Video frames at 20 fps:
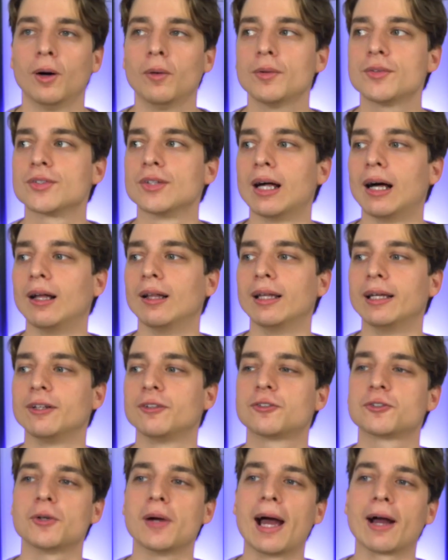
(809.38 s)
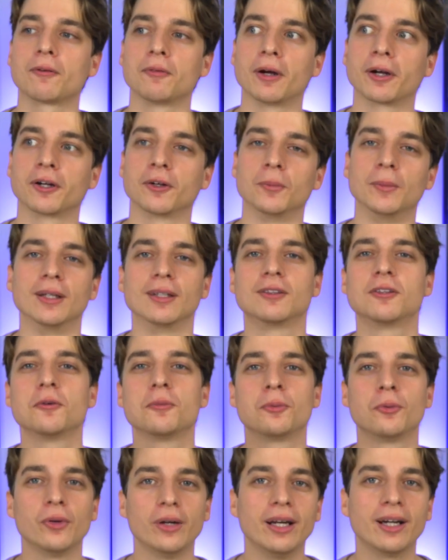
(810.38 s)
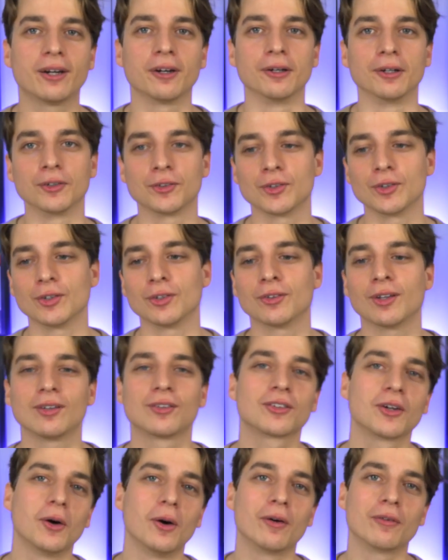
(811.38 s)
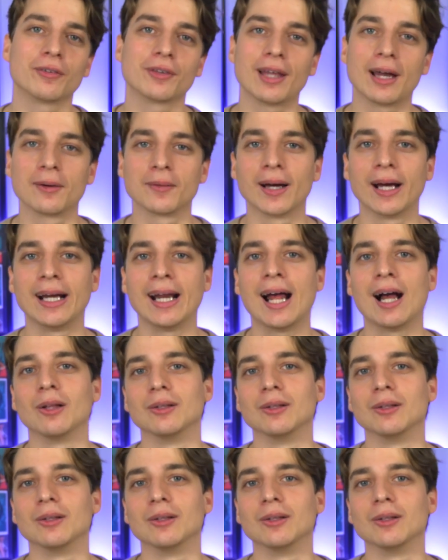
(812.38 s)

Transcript: What was La La Land's track record with the precursors? Let's go over that right now.